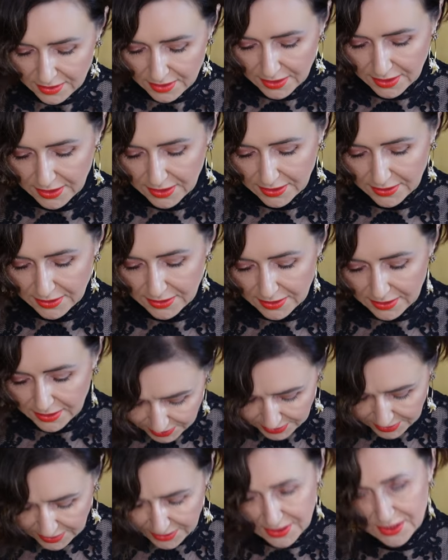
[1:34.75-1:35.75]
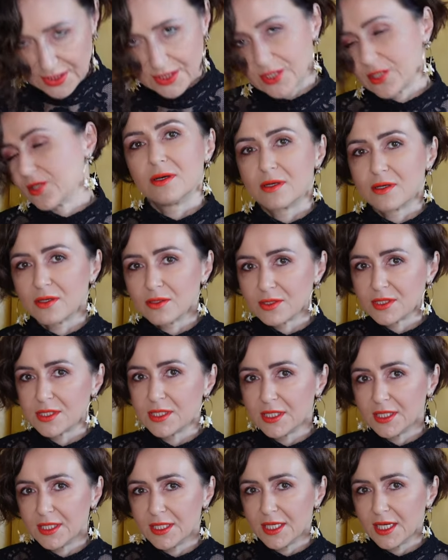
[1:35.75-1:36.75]
and it's
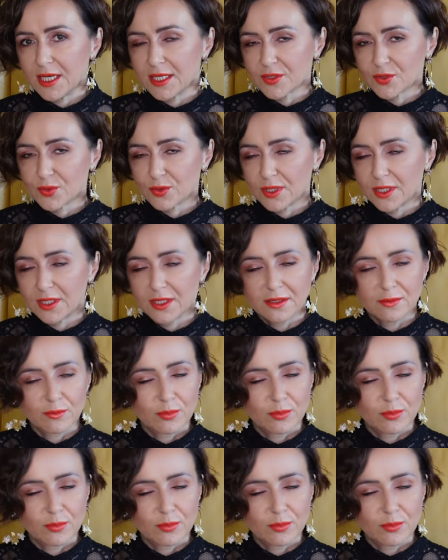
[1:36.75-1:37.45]
Rosie Assoulin.